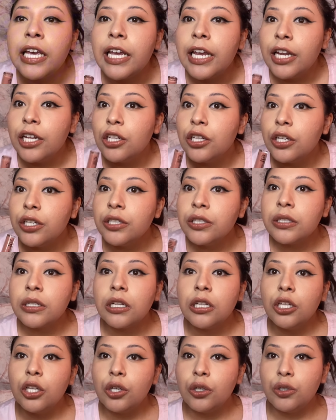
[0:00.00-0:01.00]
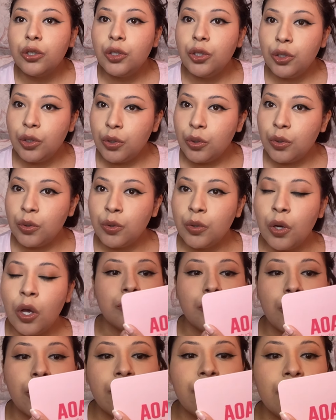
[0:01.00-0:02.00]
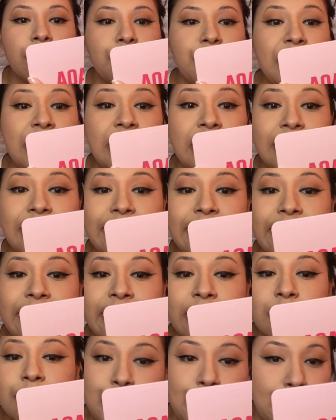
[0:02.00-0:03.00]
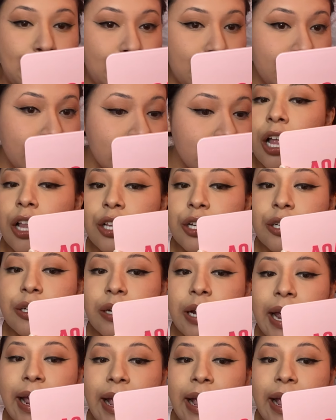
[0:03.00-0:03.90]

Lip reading: it looks a little too more of a pinky nude color,